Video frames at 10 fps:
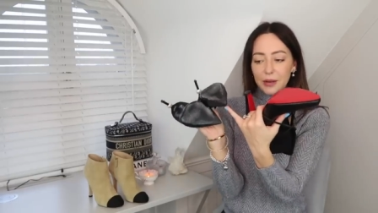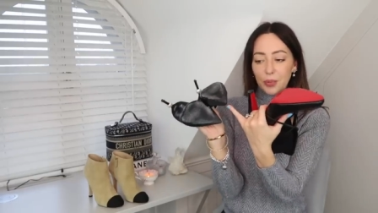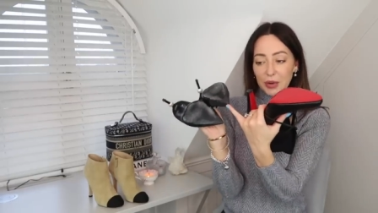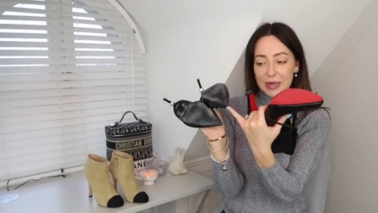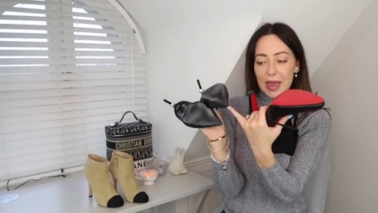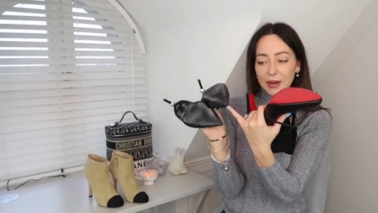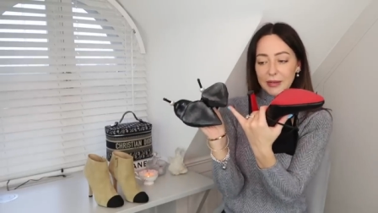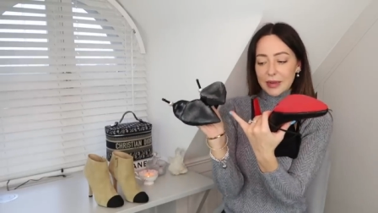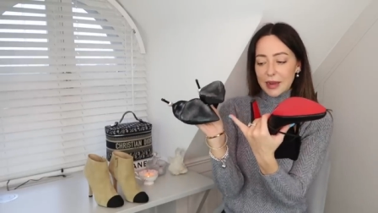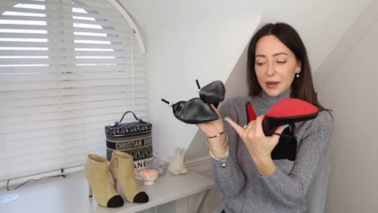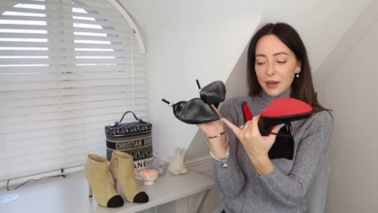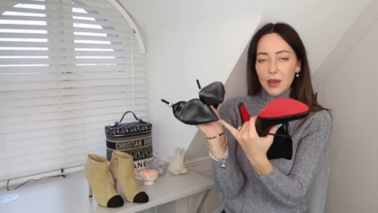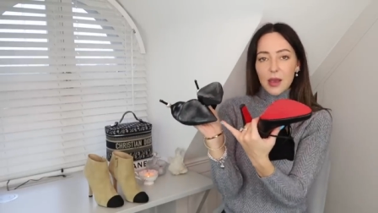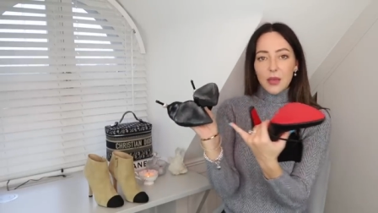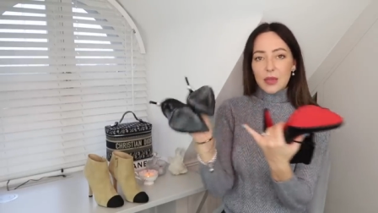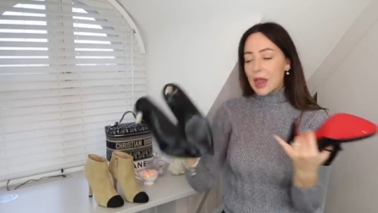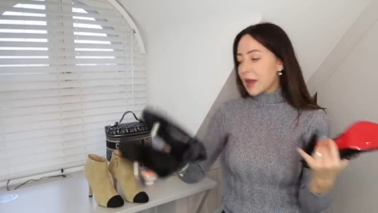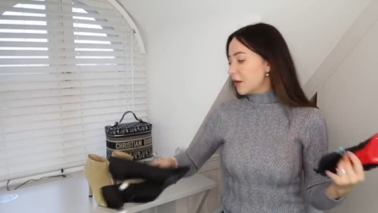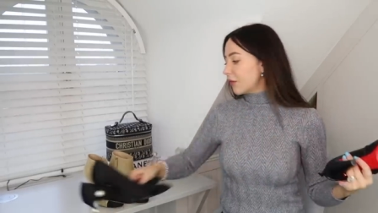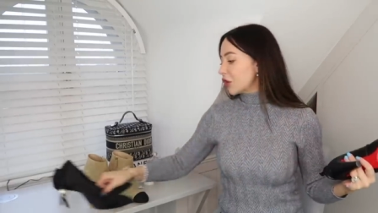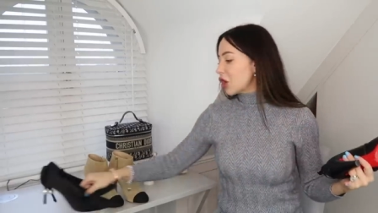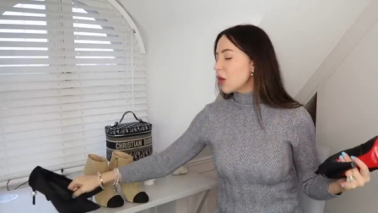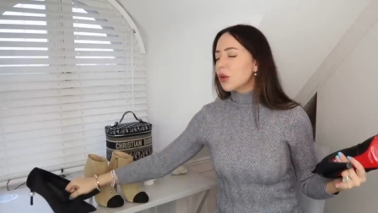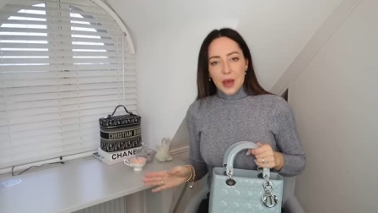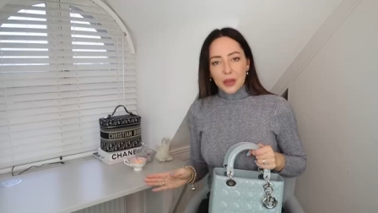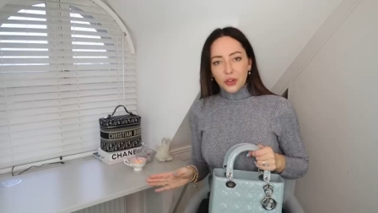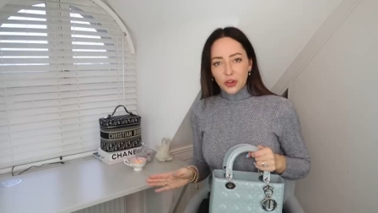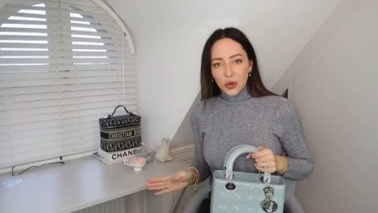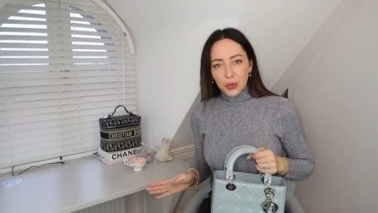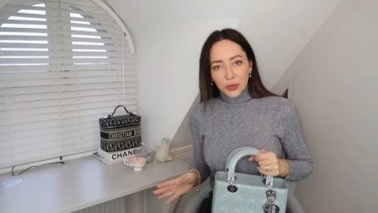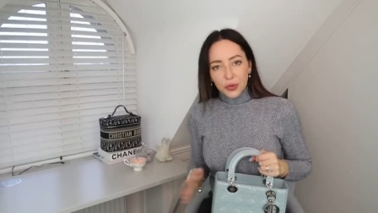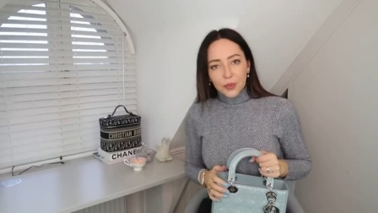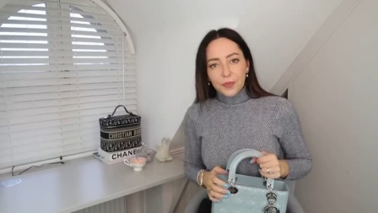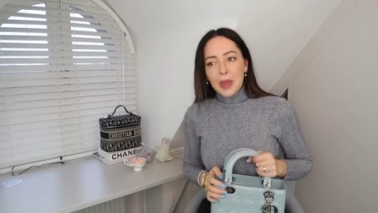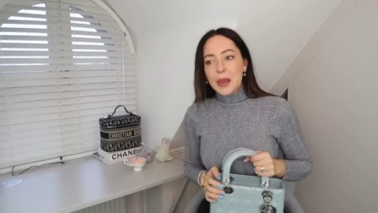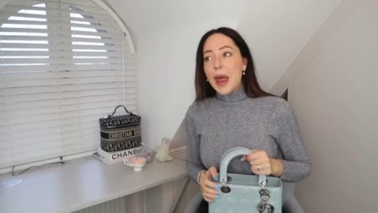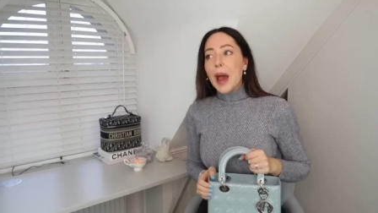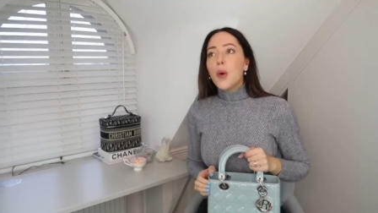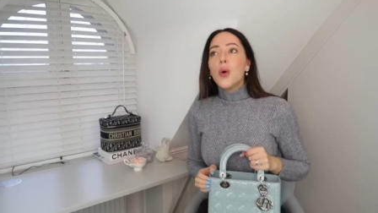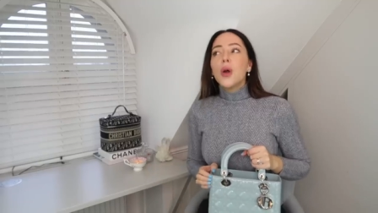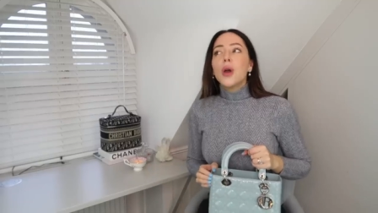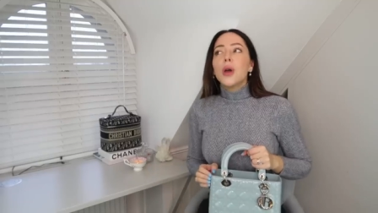protecting the end of the toe. That's shoes. Now,